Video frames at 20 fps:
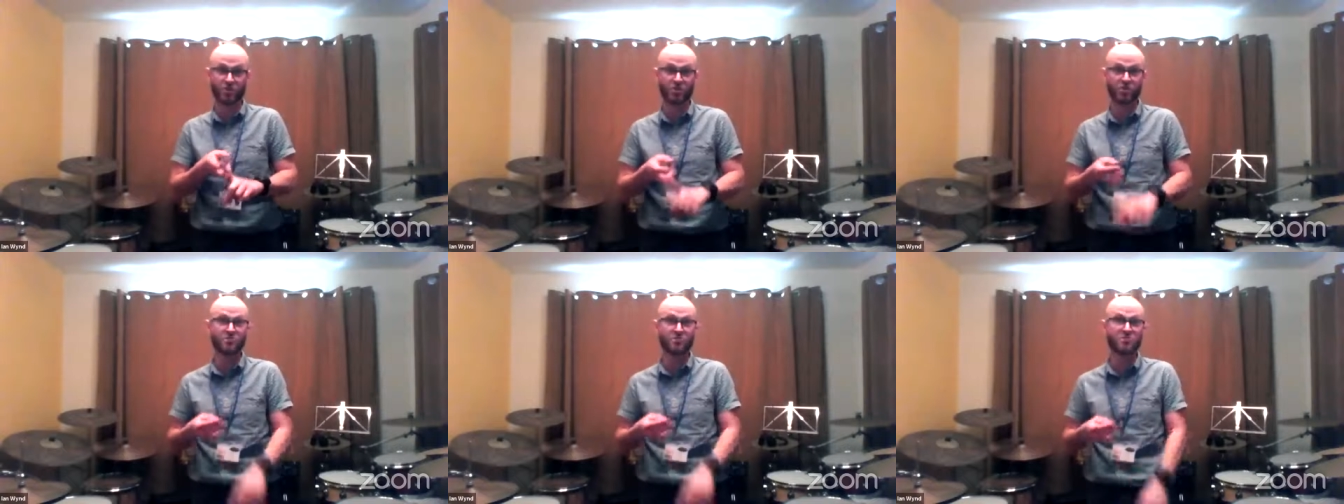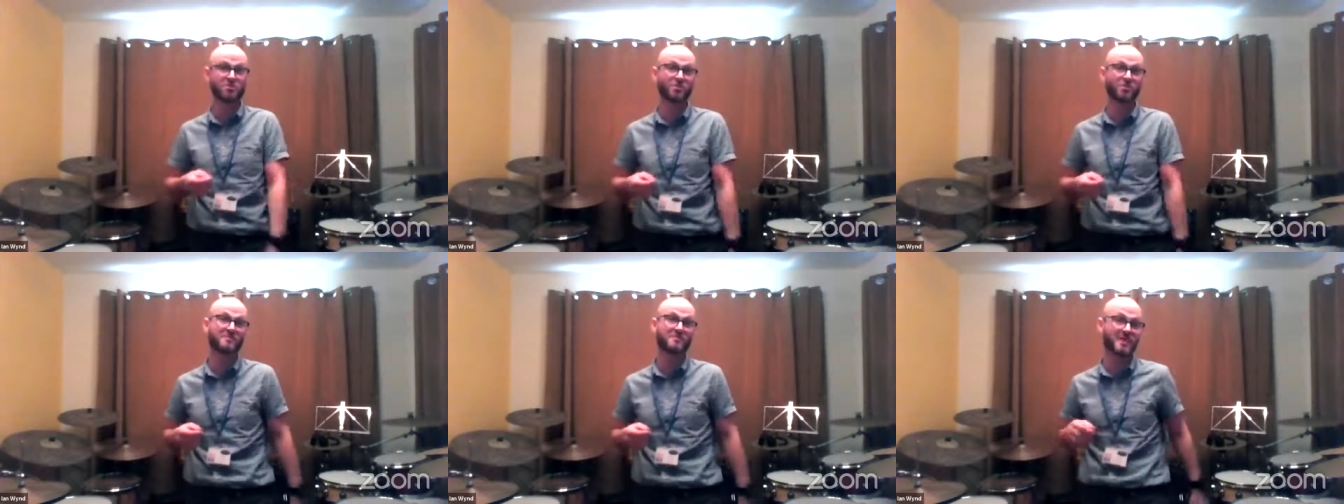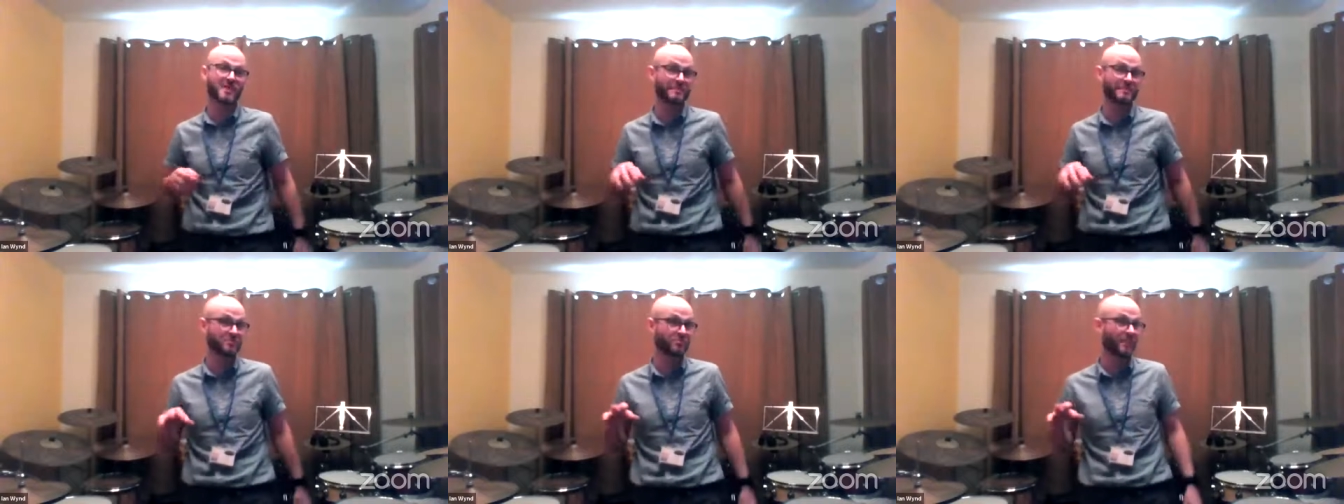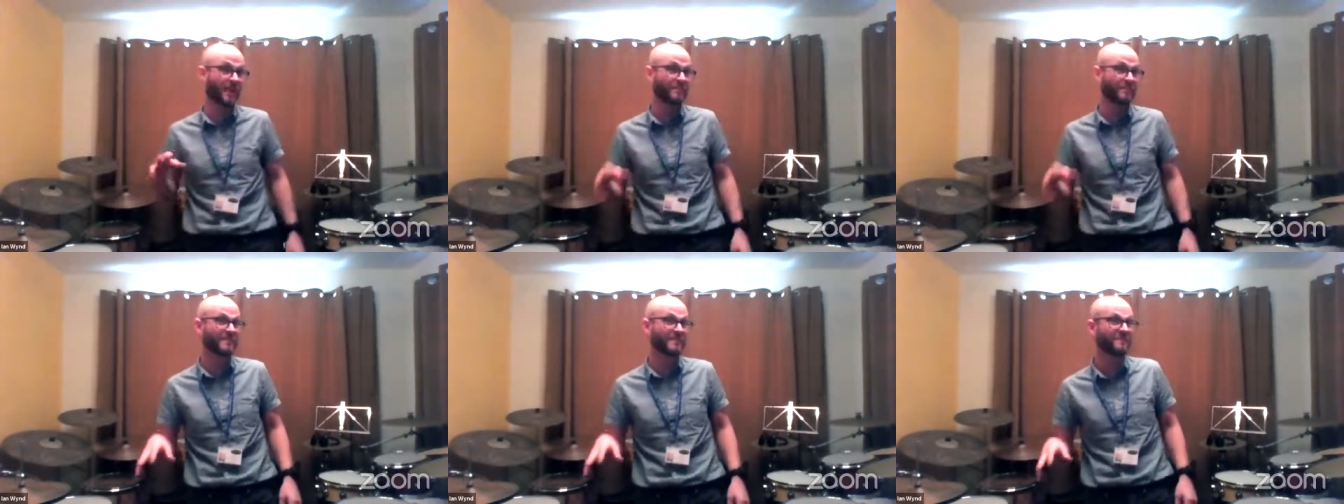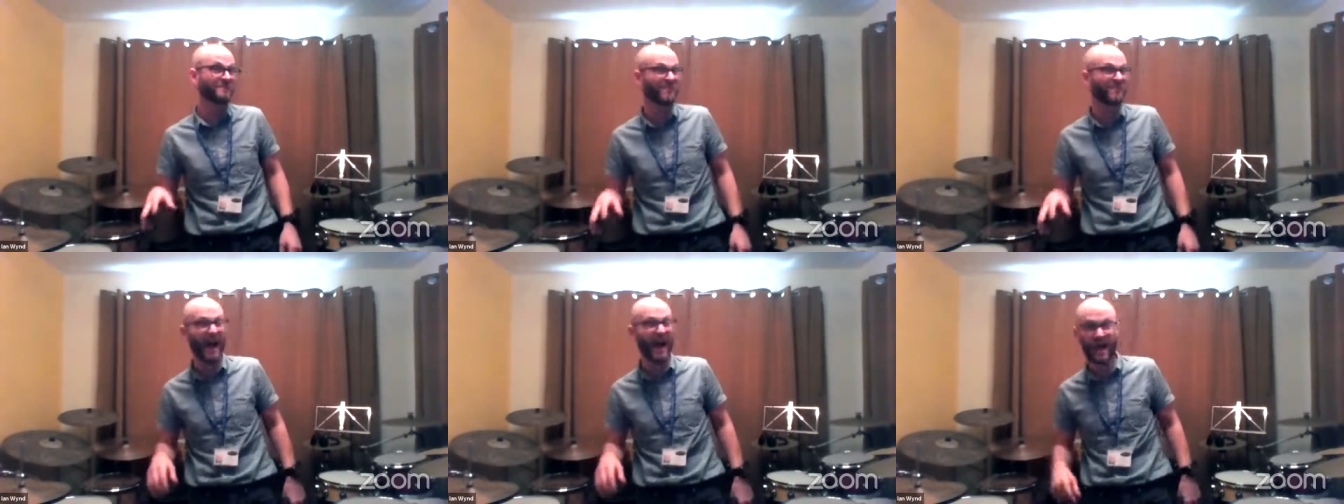with two. Sometimes we might
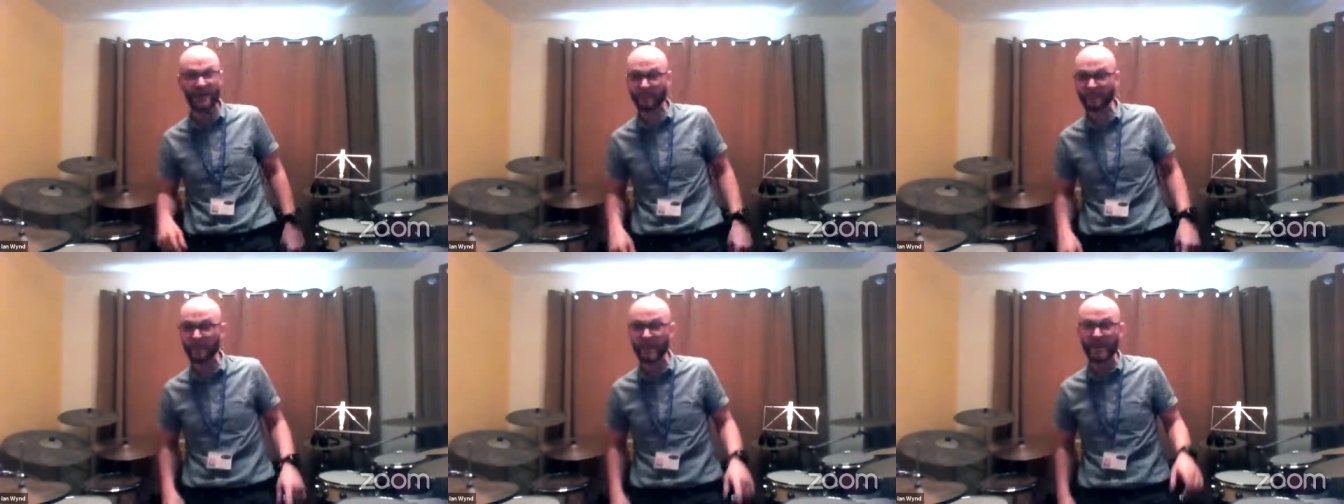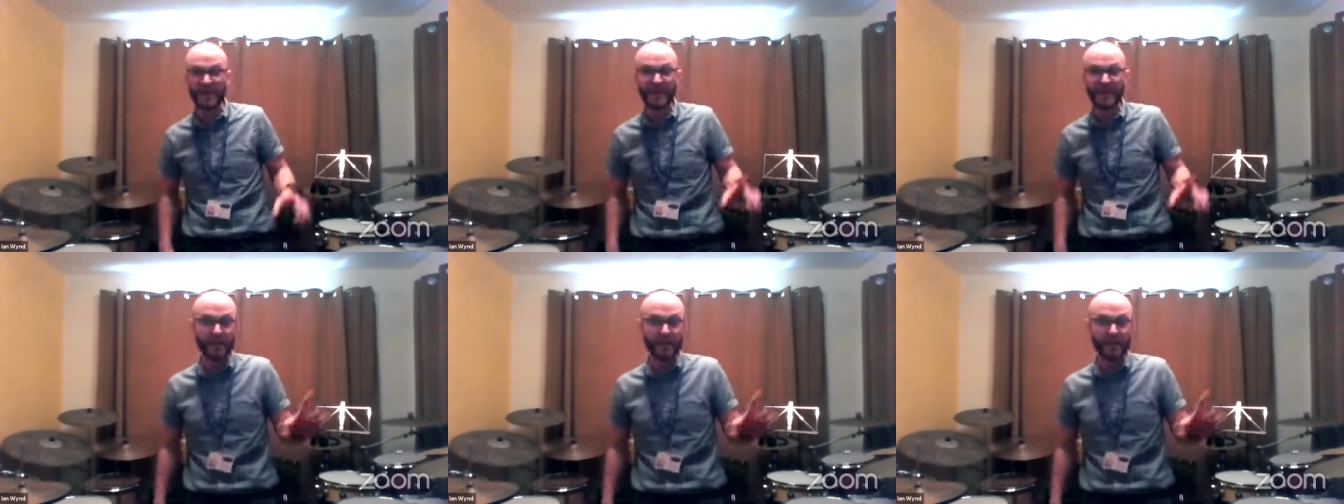be five,